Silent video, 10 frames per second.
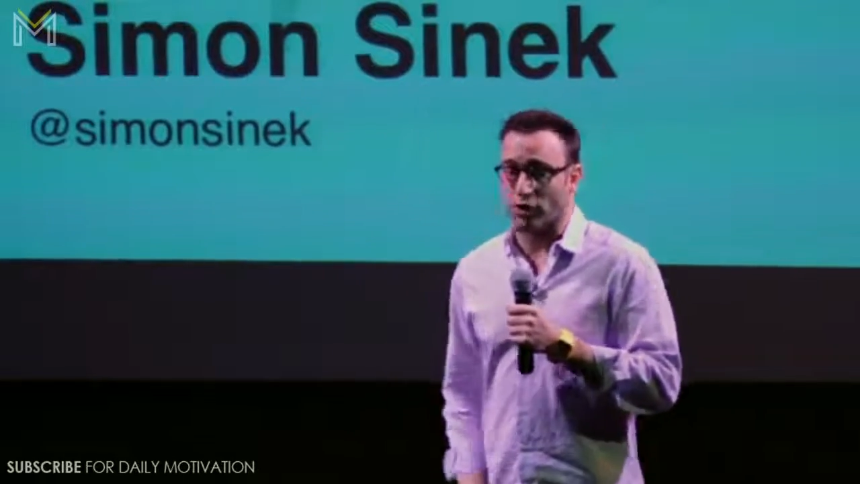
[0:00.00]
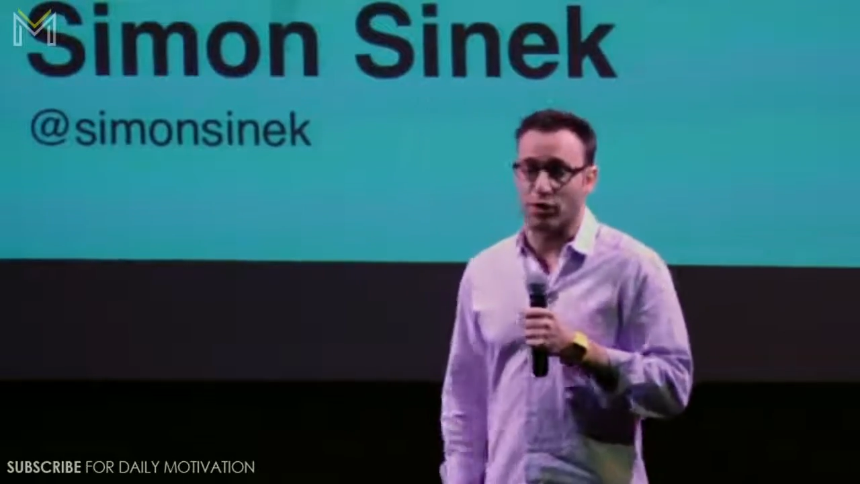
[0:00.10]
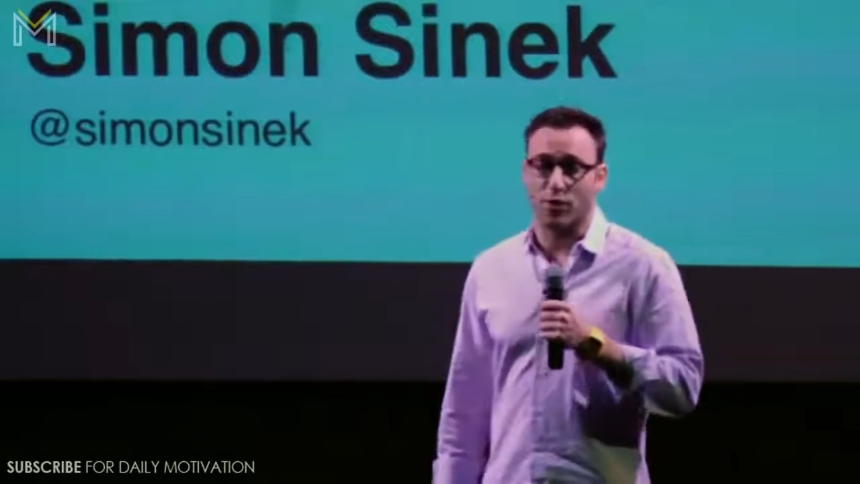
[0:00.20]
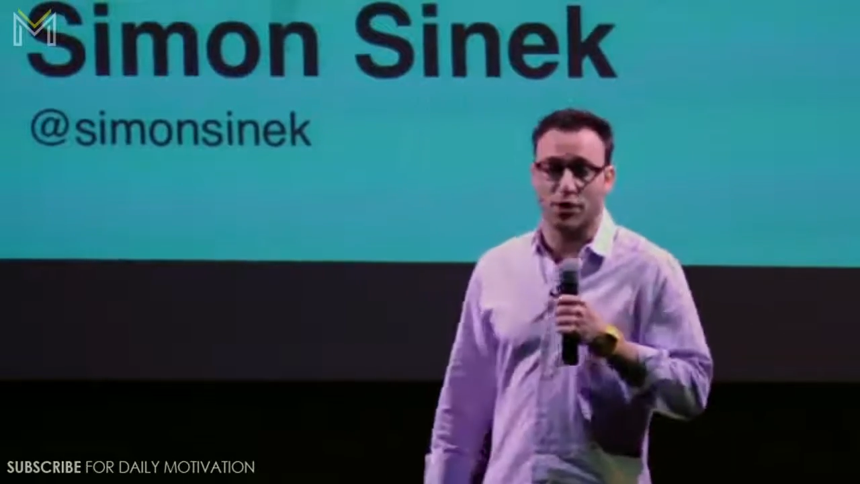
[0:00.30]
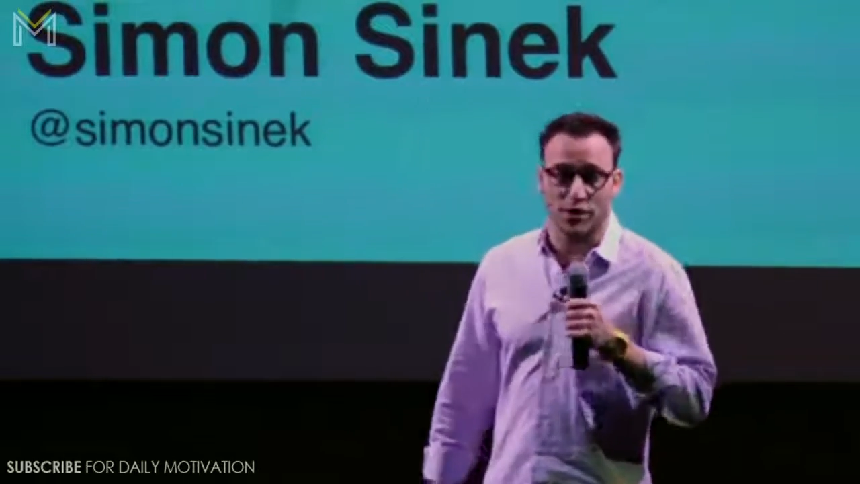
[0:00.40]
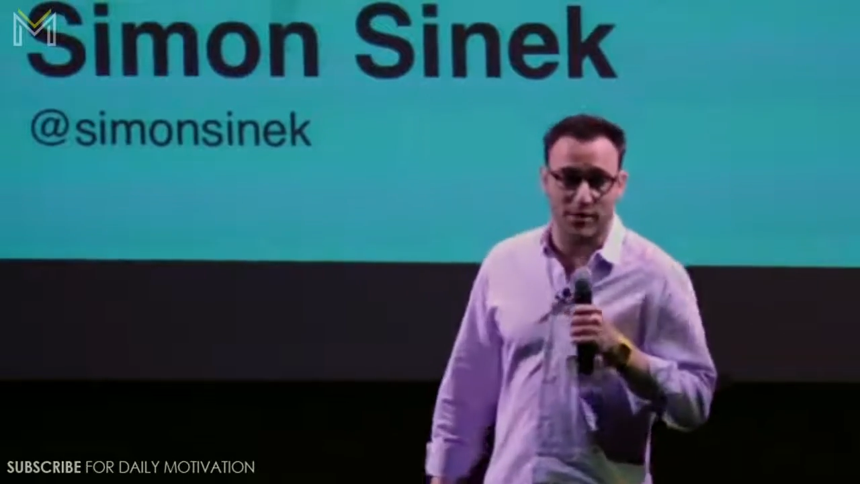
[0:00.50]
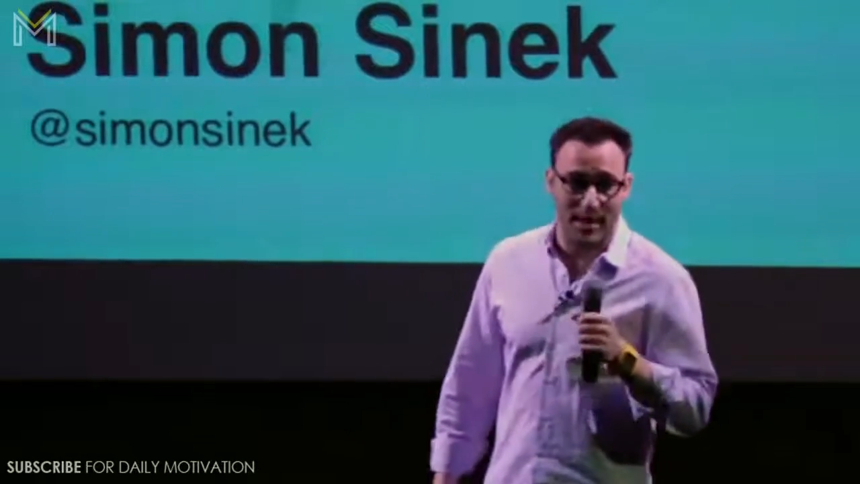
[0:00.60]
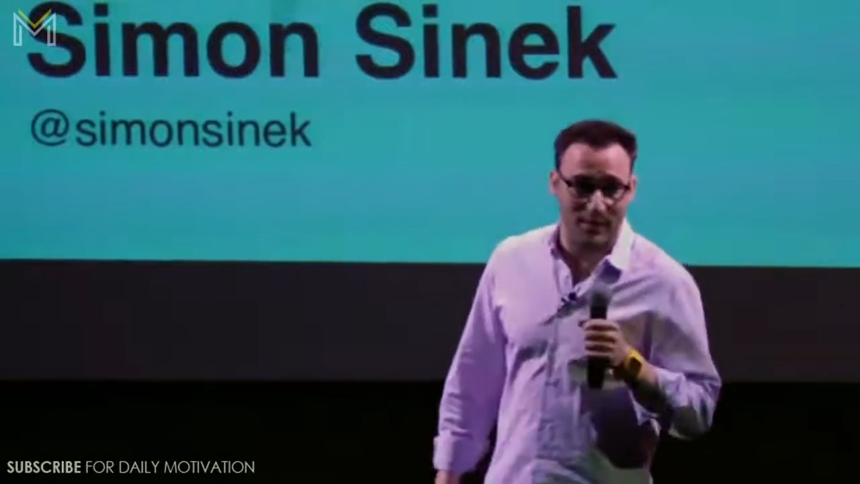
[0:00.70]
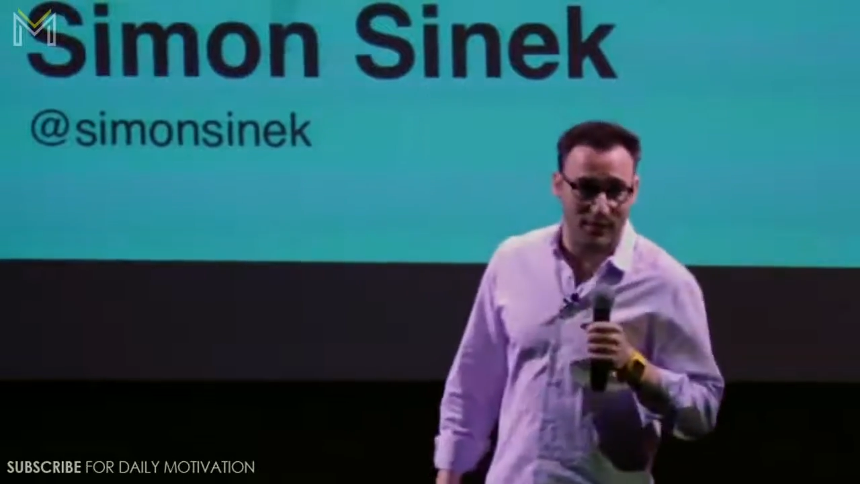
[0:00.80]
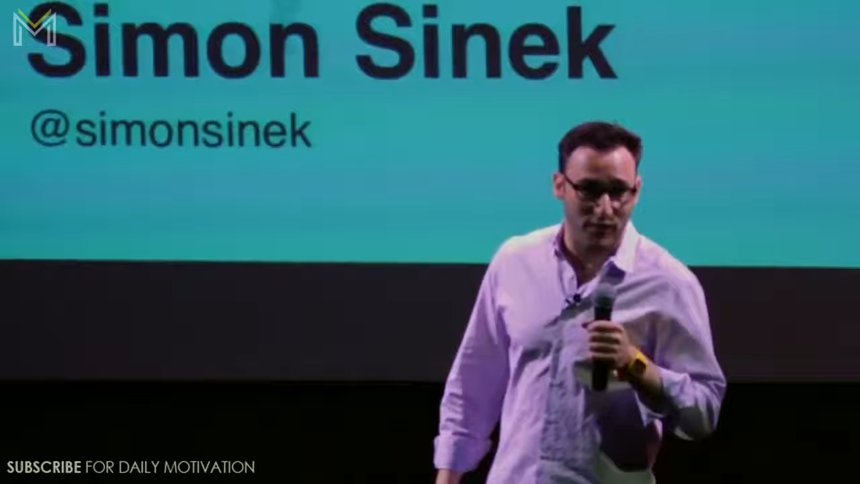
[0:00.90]
The question is how
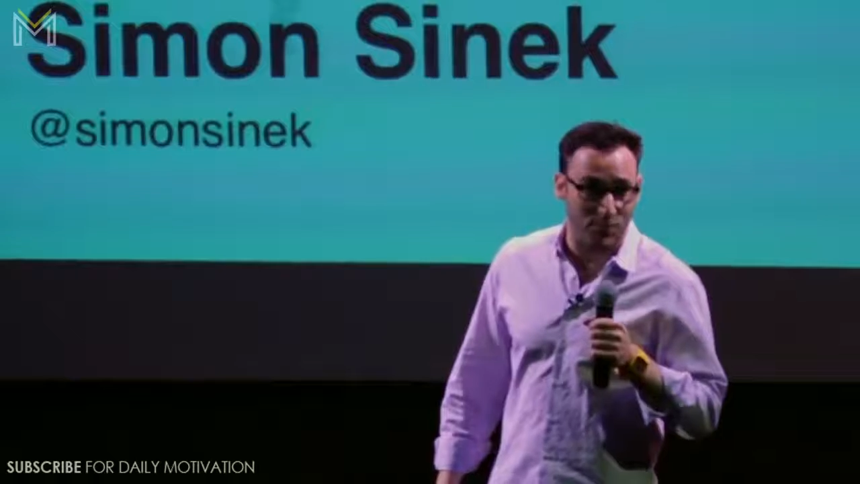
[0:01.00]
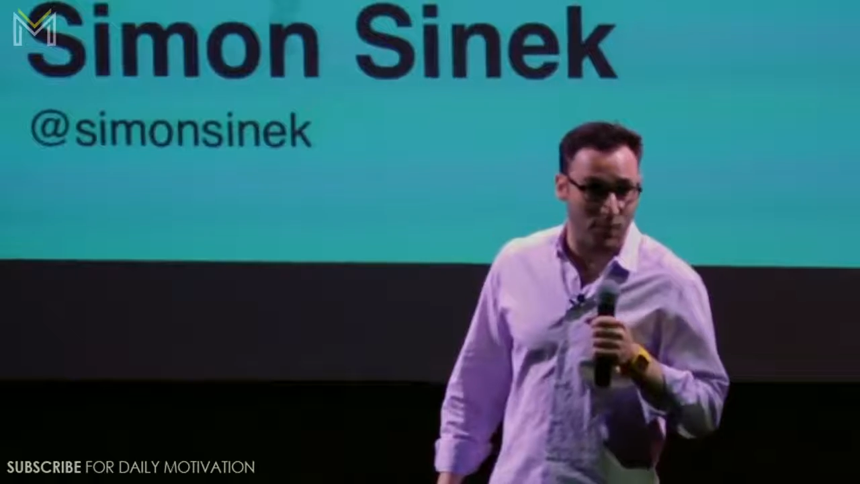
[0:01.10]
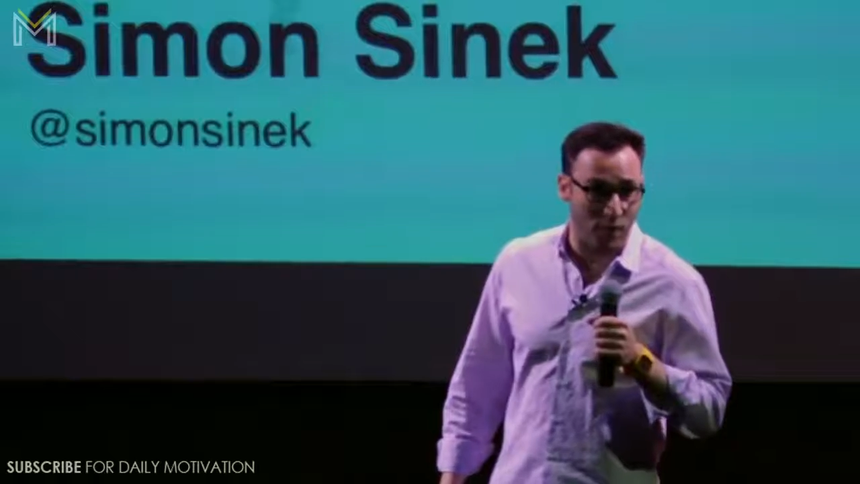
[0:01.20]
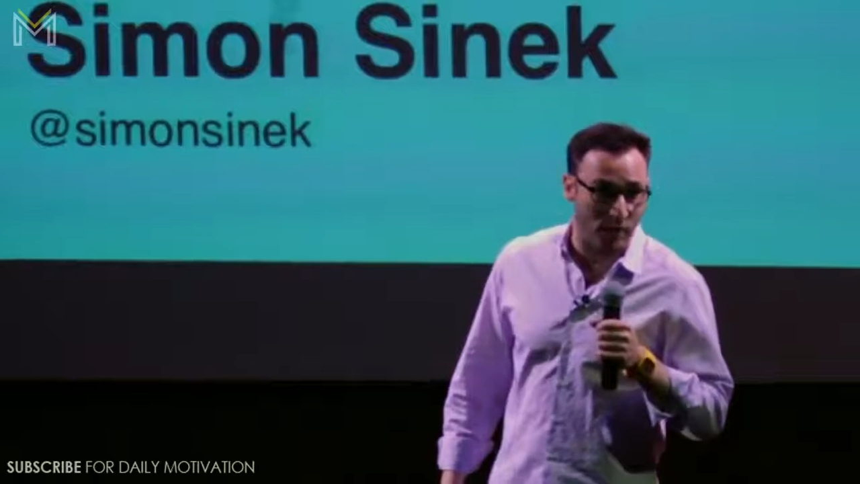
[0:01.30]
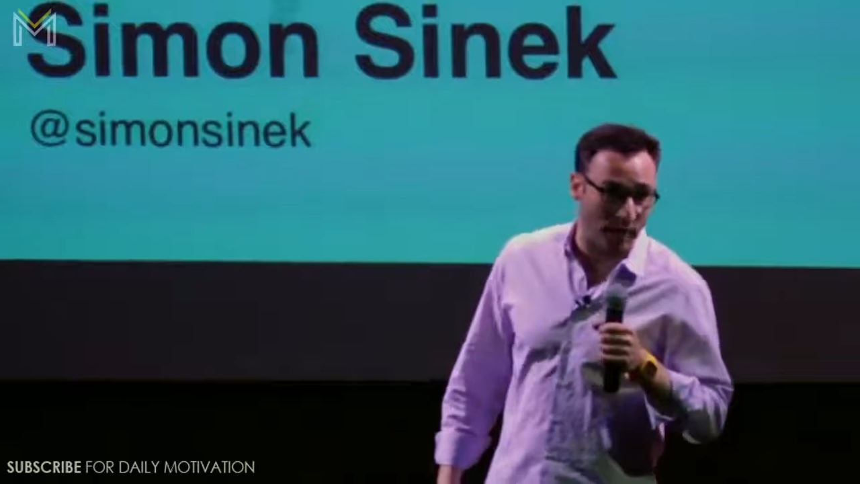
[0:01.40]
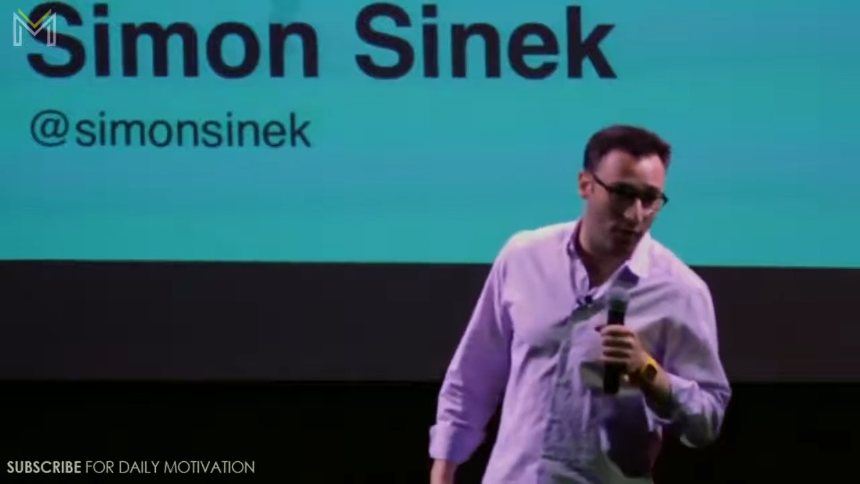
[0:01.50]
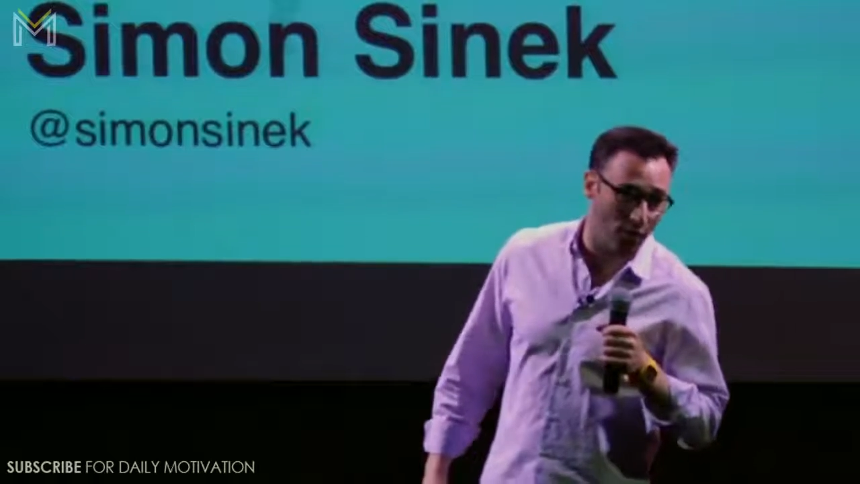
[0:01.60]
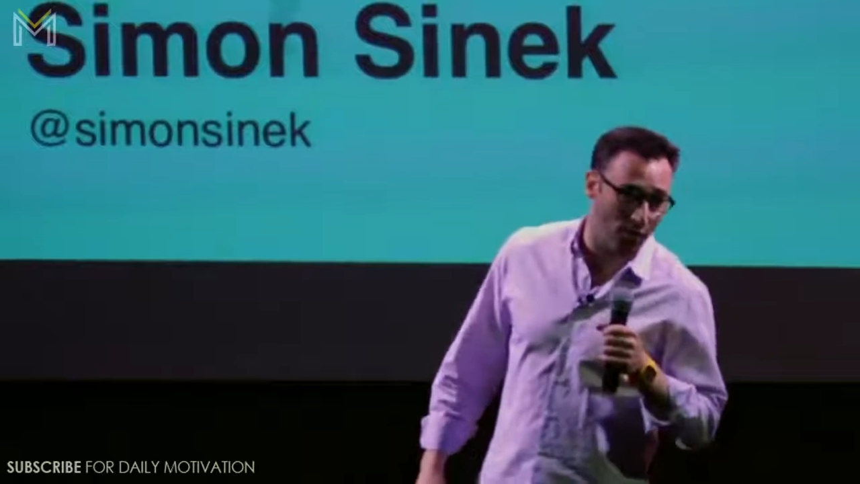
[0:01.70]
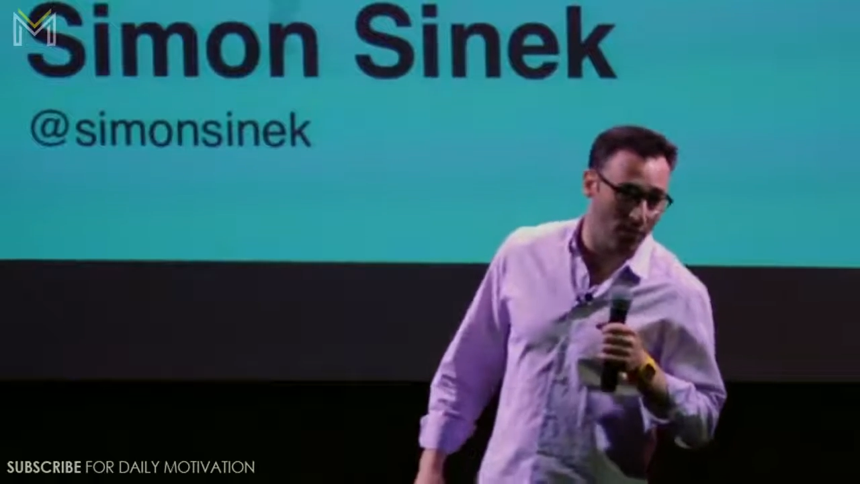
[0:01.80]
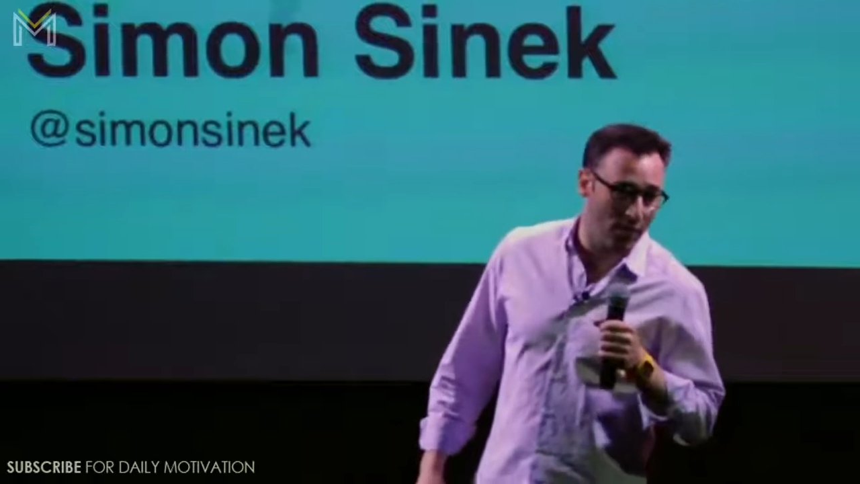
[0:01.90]
many of them are coming
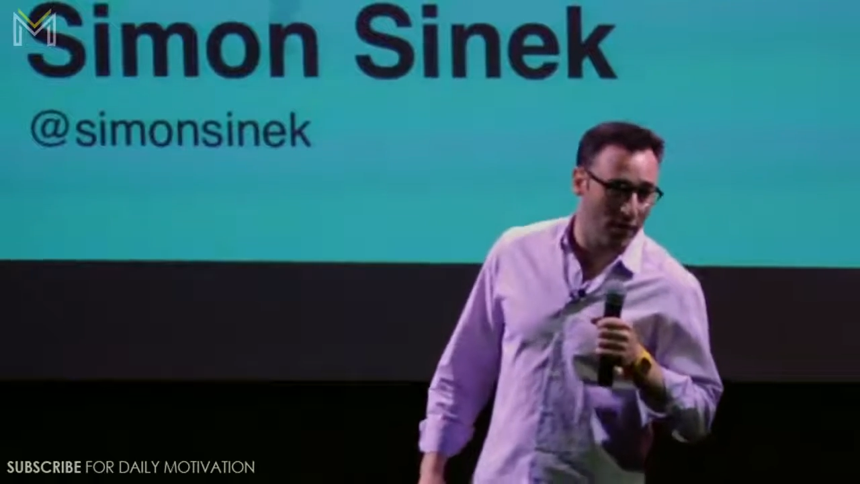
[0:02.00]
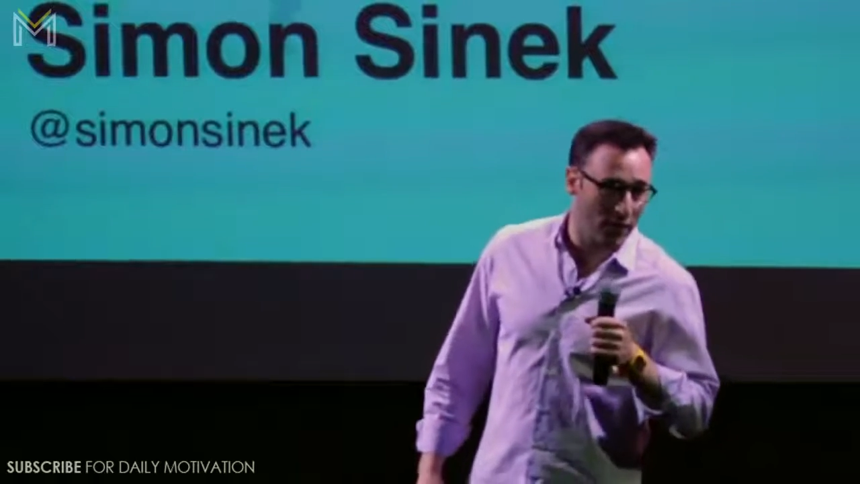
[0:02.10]
home